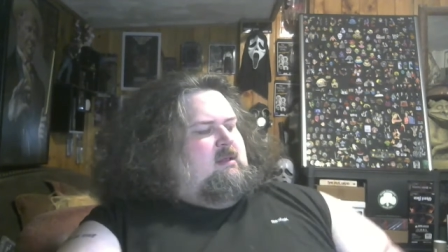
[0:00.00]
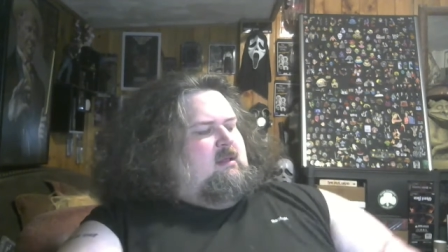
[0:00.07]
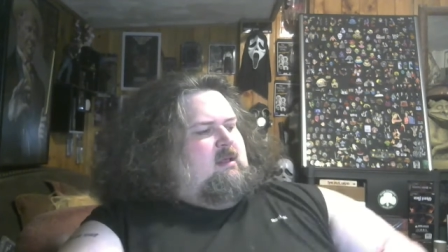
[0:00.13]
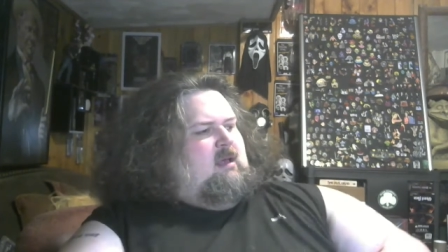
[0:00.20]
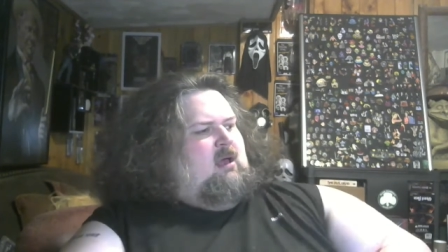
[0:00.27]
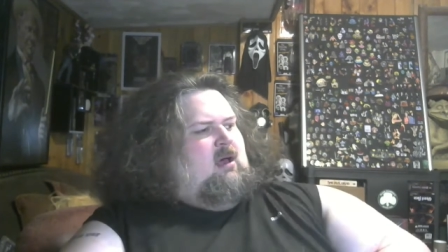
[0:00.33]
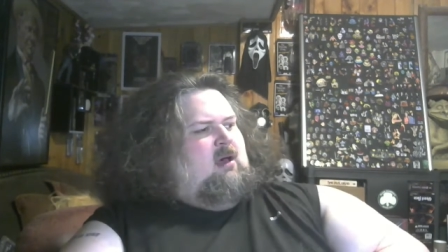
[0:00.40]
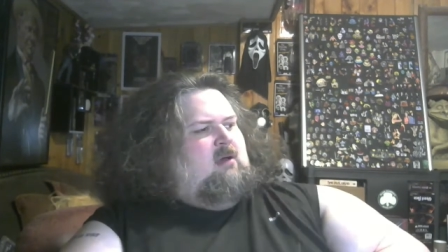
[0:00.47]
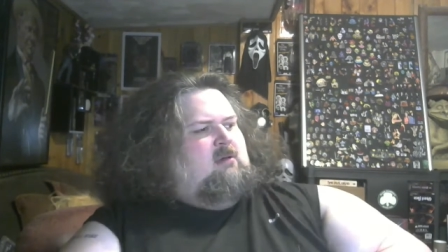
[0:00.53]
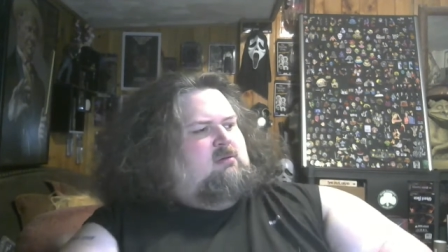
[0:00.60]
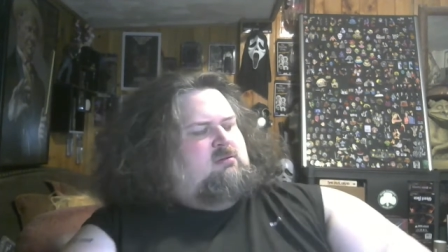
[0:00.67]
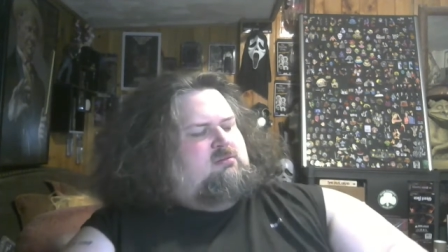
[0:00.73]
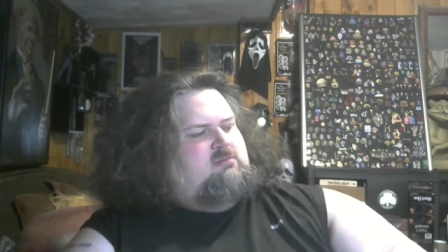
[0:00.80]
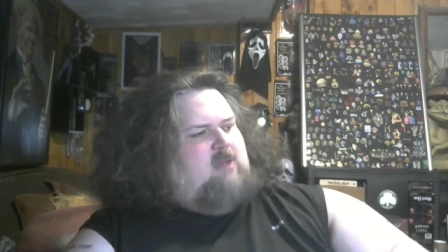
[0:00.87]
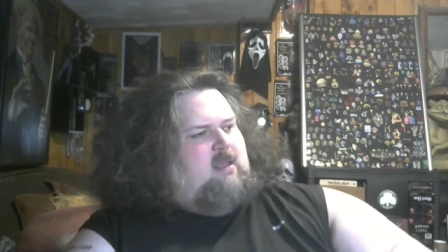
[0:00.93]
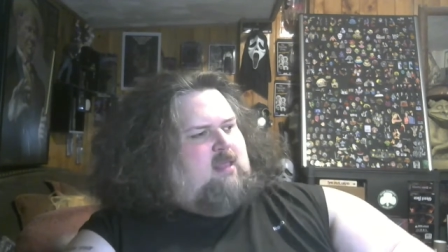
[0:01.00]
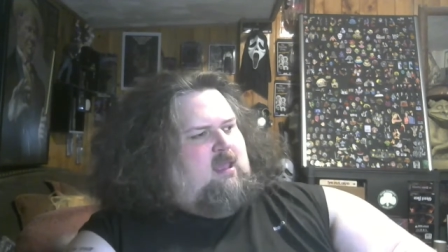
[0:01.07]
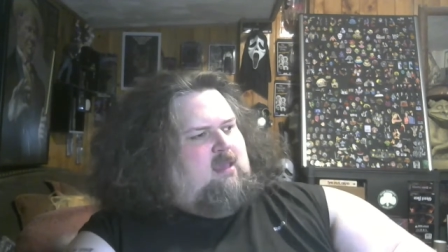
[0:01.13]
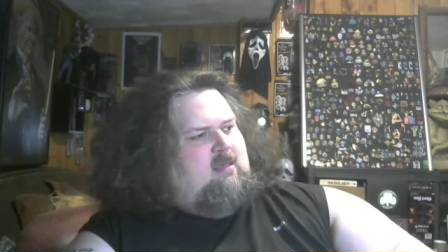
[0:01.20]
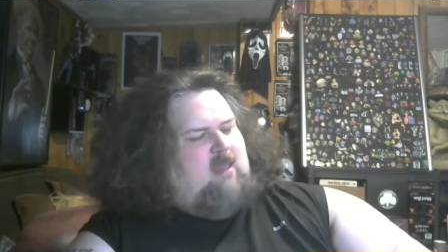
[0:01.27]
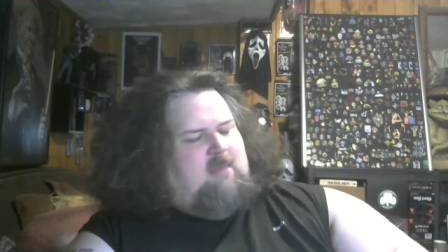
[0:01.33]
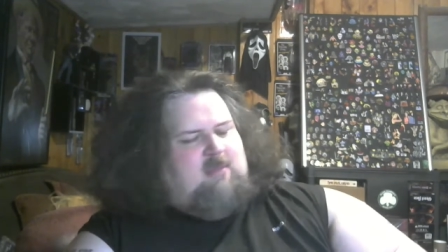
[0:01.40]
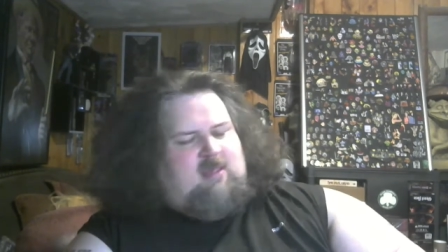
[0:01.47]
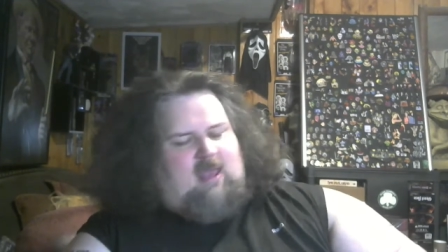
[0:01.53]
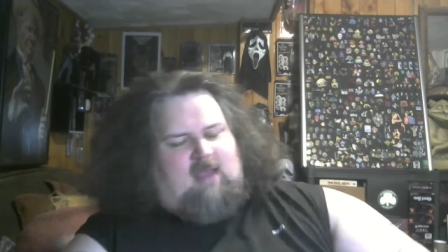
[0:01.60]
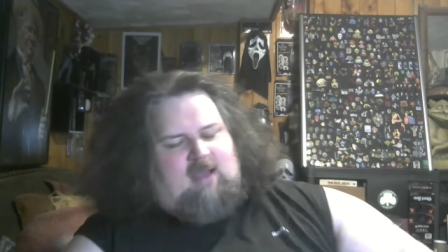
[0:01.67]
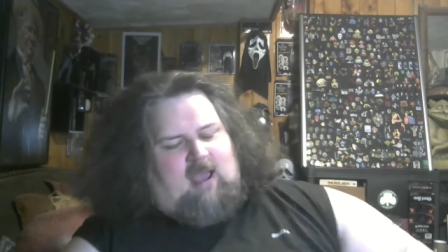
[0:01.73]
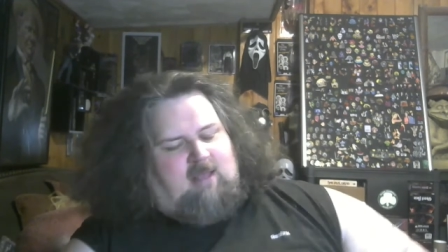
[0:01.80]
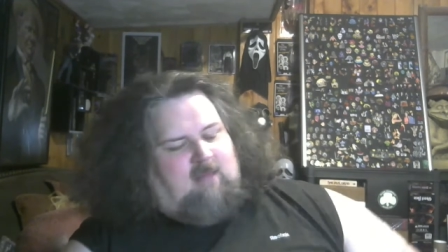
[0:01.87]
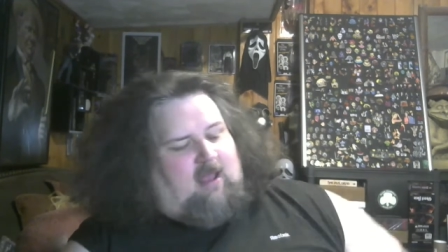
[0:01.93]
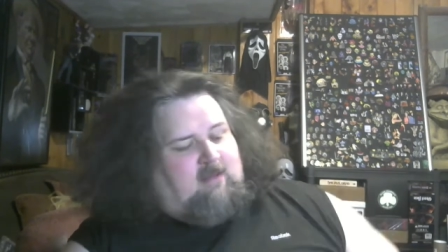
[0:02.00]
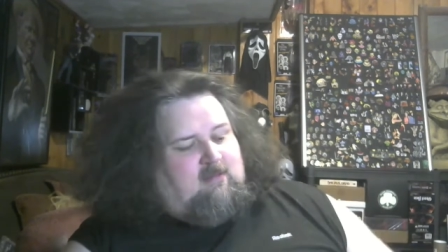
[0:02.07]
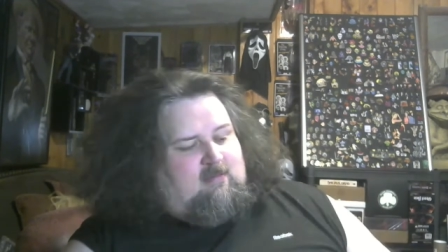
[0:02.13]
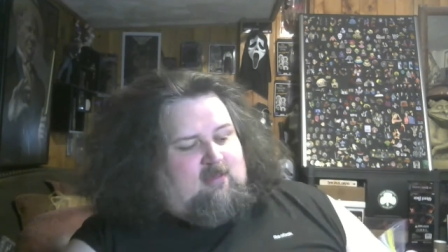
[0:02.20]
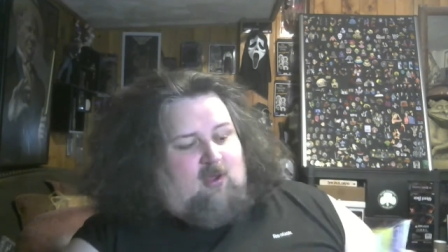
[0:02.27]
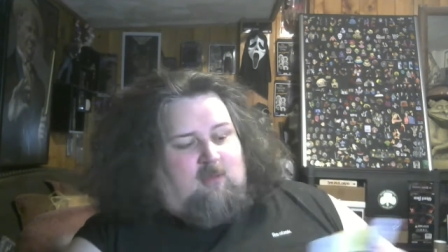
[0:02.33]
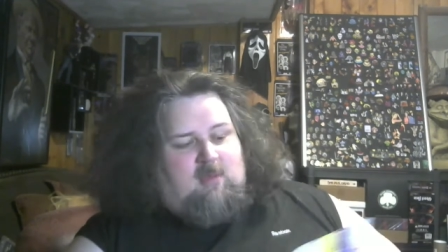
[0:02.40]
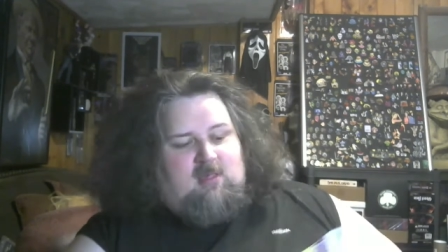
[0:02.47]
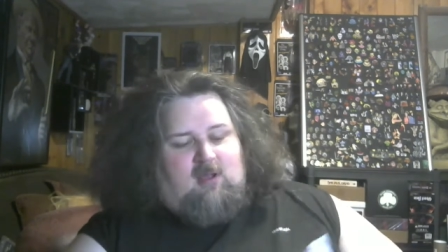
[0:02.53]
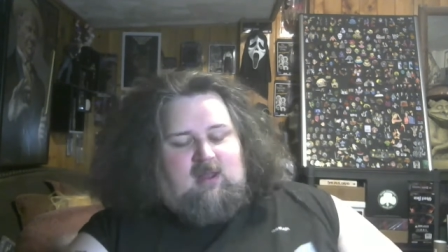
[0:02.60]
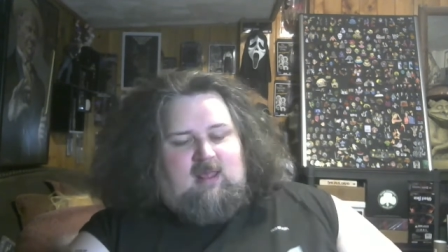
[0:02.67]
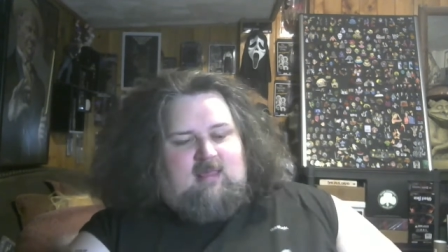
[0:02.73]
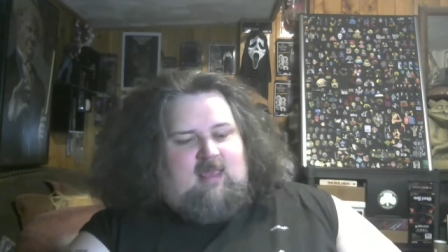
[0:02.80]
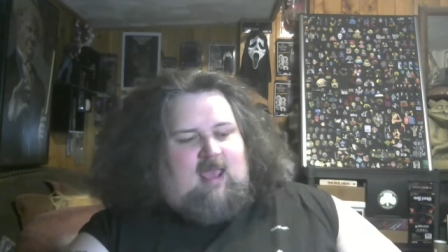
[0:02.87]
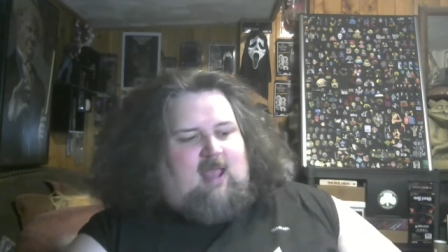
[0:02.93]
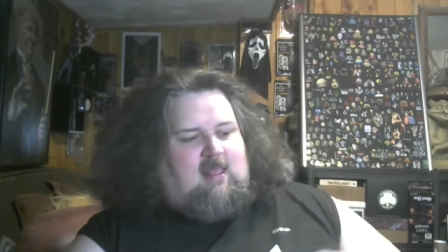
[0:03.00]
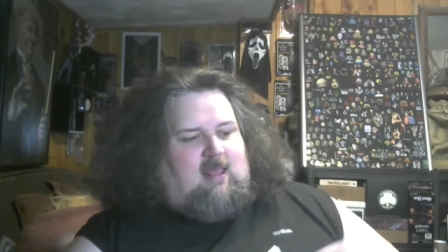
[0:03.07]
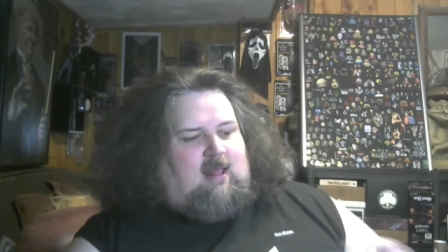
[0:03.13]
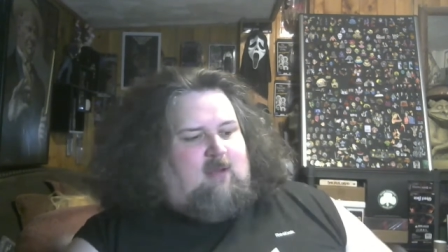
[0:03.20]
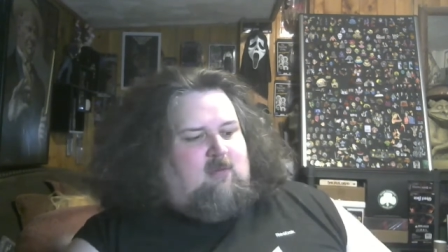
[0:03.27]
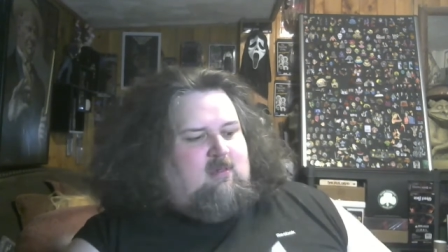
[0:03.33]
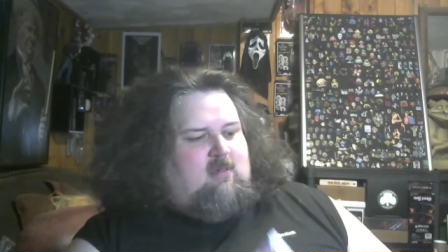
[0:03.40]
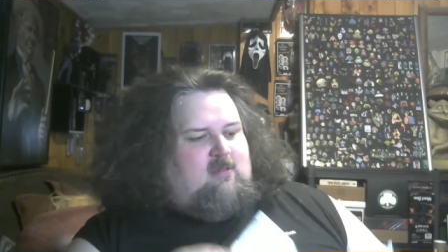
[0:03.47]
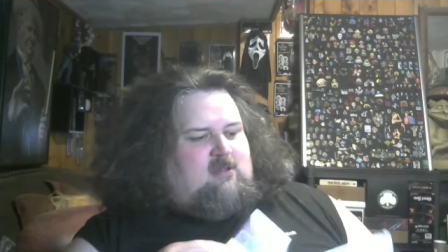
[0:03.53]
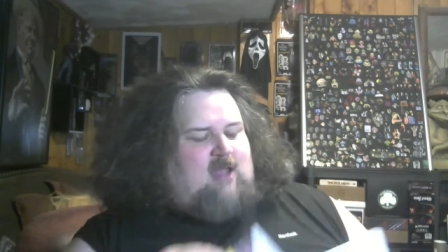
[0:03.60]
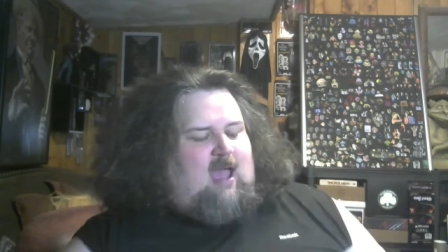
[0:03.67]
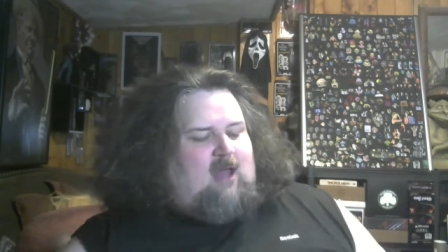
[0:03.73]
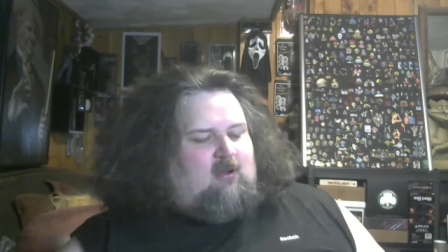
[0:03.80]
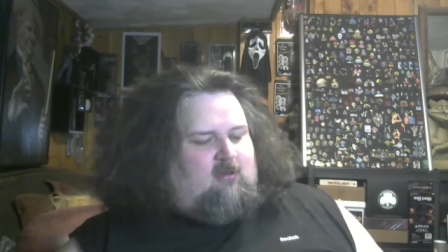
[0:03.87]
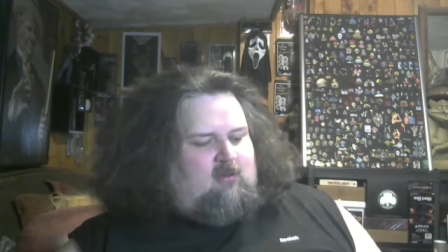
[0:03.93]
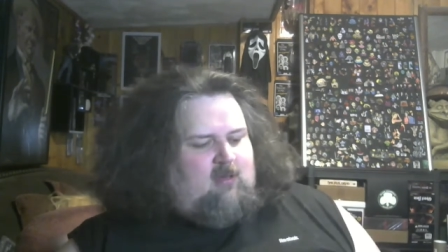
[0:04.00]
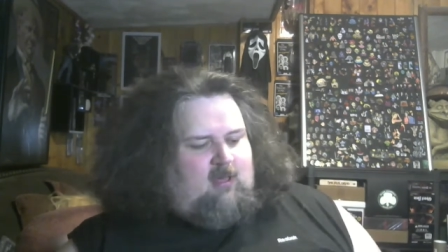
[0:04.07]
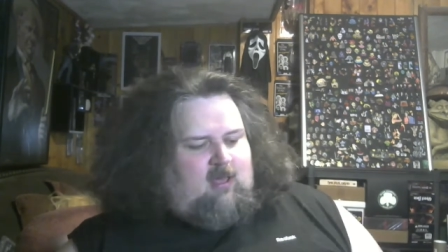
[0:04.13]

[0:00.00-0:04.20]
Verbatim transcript: oh, I think his name is, I, I just saw him as Uneasy Andy. That was his channel.